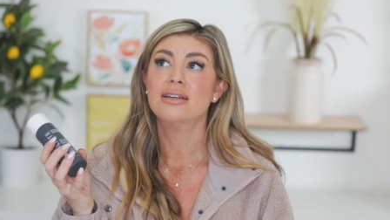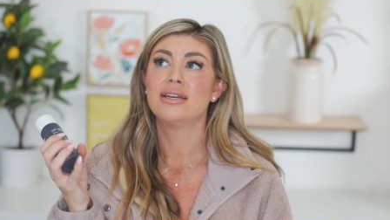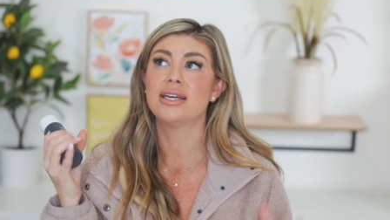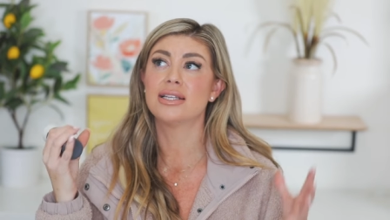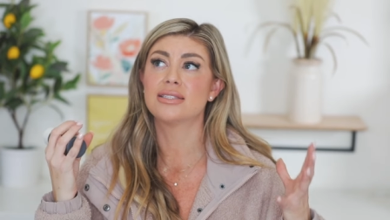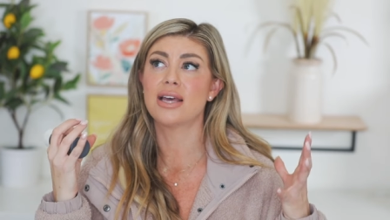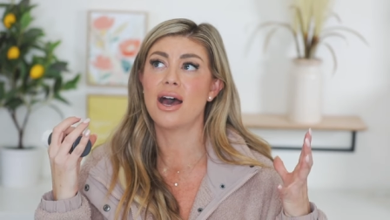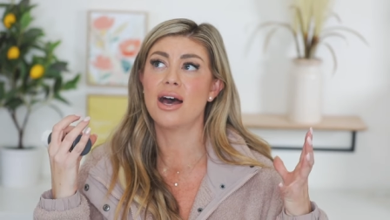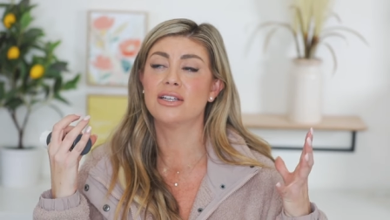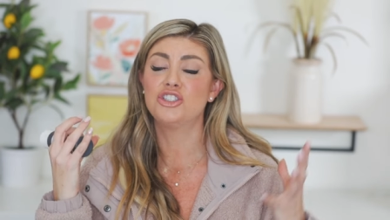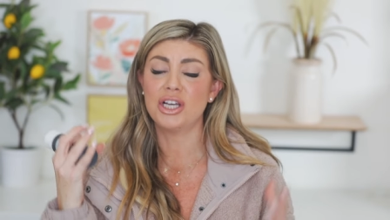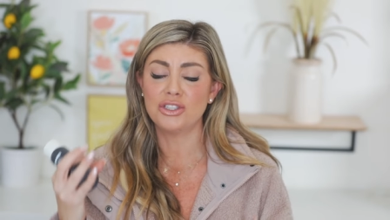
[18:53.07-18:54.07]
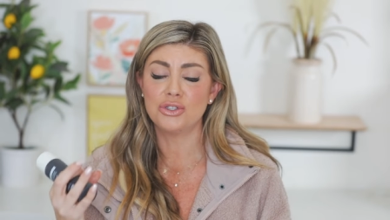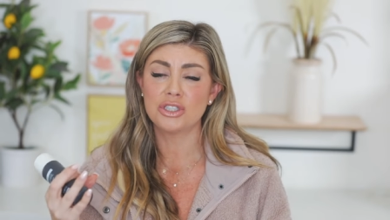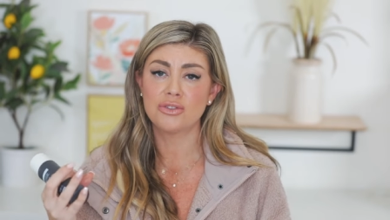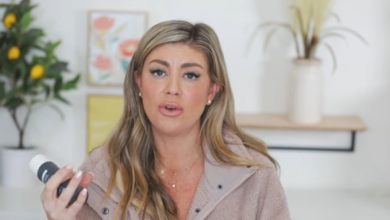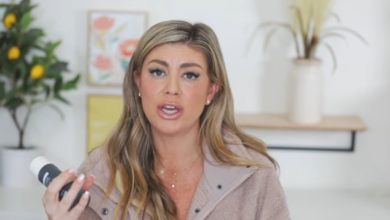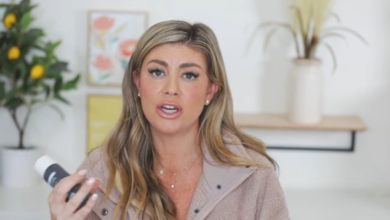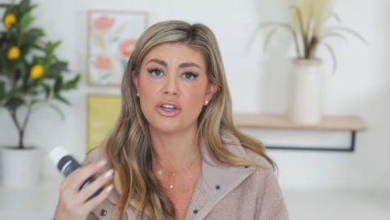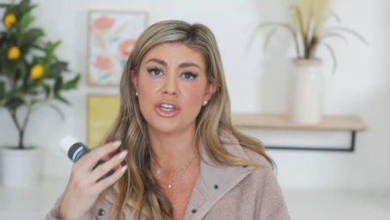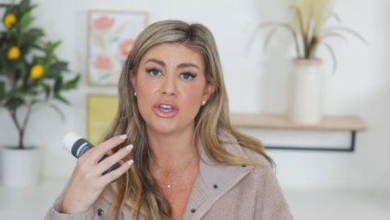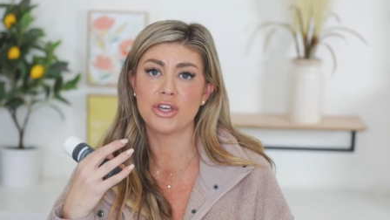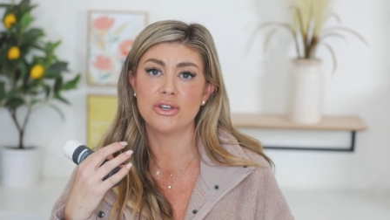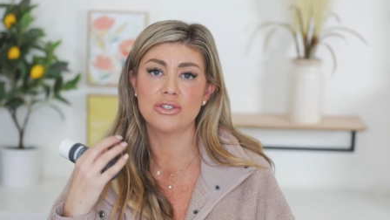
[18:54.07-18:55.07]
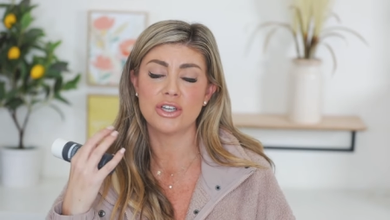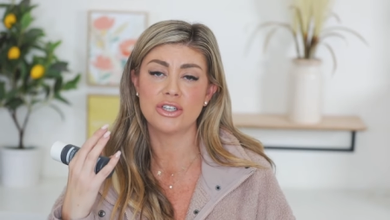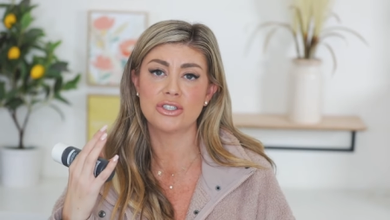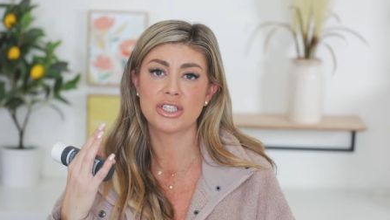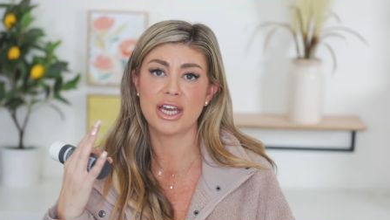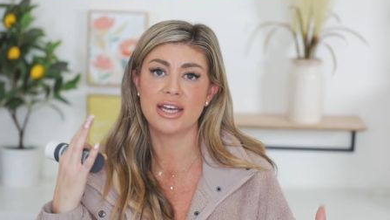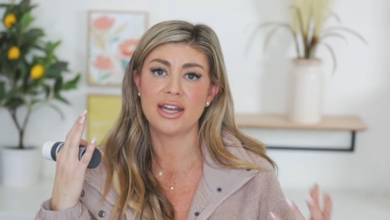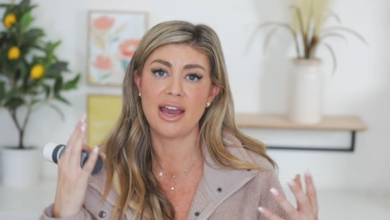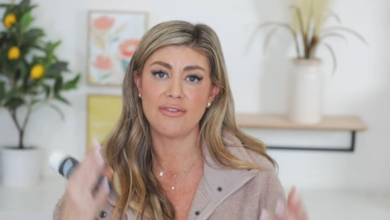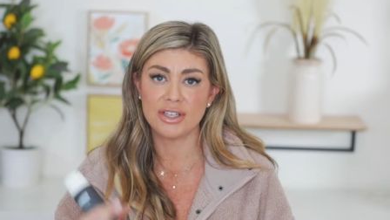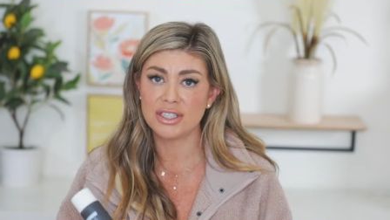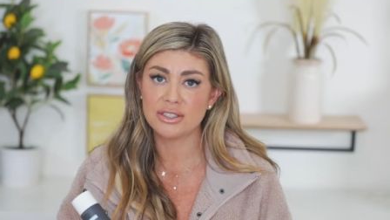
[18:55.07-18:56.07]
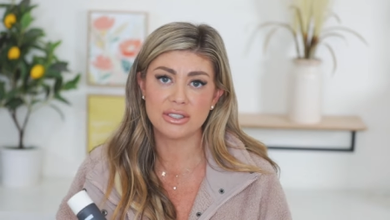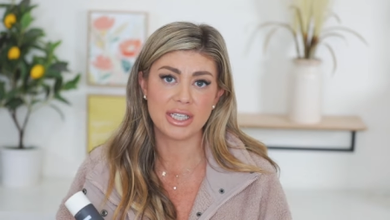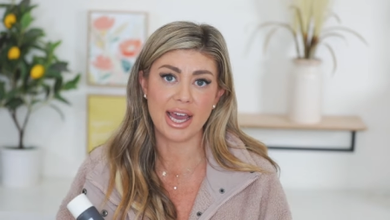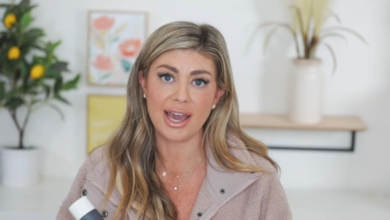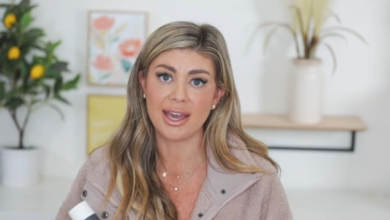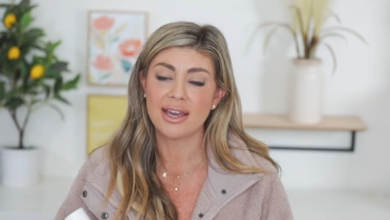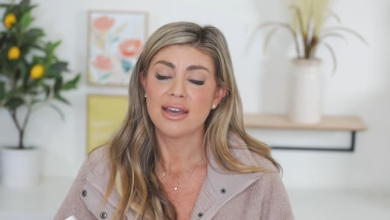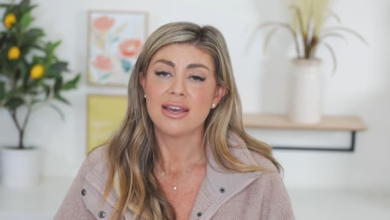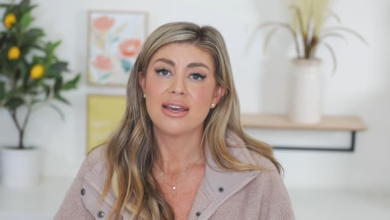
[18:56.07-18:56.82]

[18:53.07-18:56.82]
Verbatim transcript: It's a gentle exfoliator that you can use on your skin every single day,